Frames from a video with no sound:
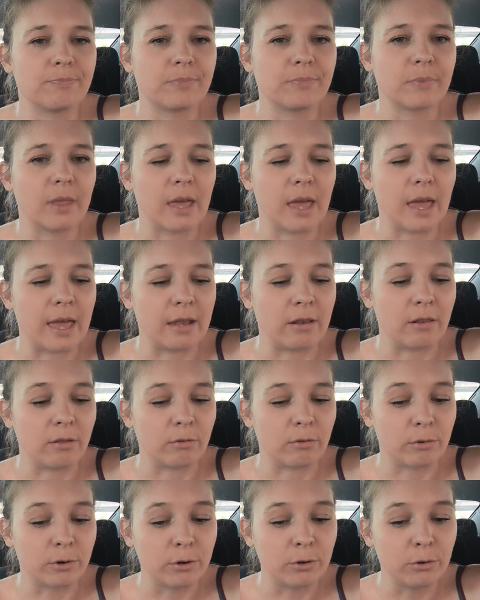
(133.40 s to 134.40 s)
and
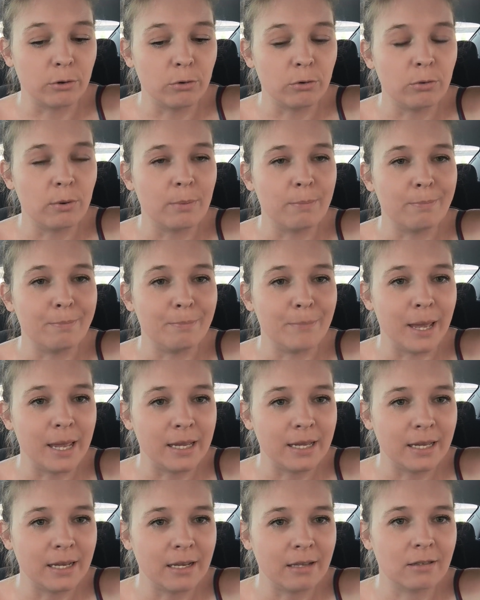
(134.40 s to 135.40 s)
through
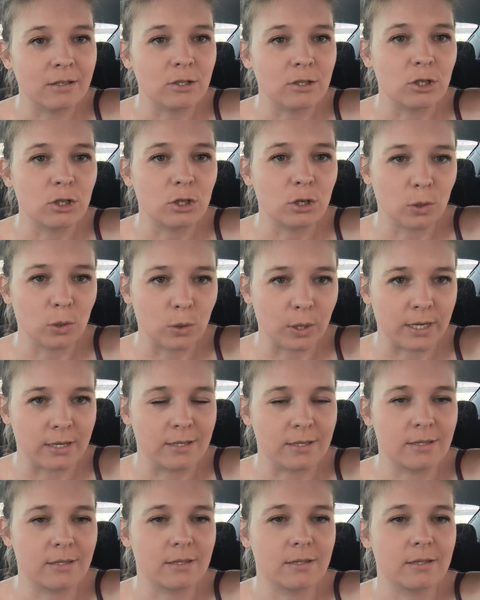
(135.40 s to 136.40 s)
making the
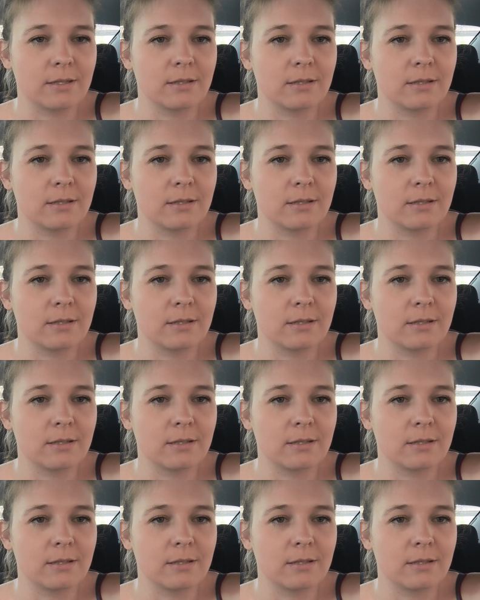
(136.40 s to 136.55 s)
choice